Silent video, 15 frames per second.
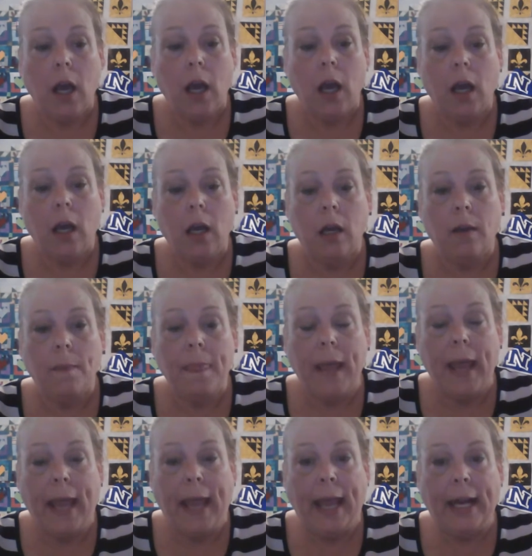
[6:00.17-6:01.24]

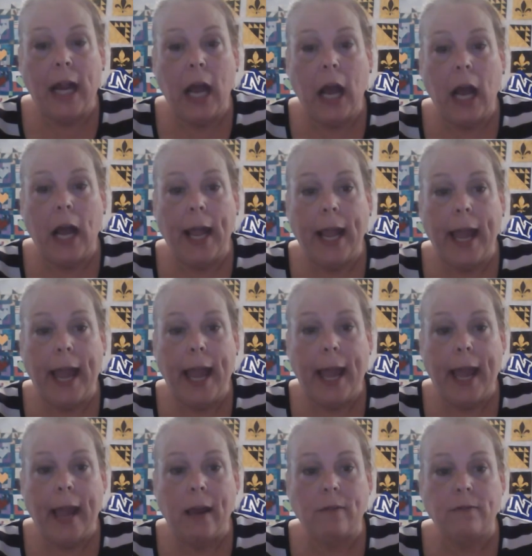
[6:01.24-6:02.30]
And I
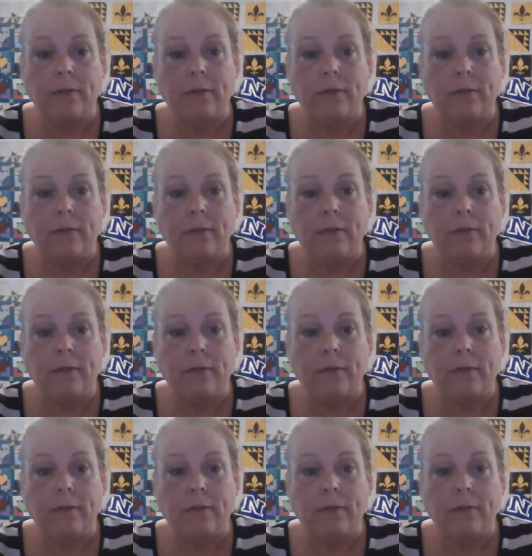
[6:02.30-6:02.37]
have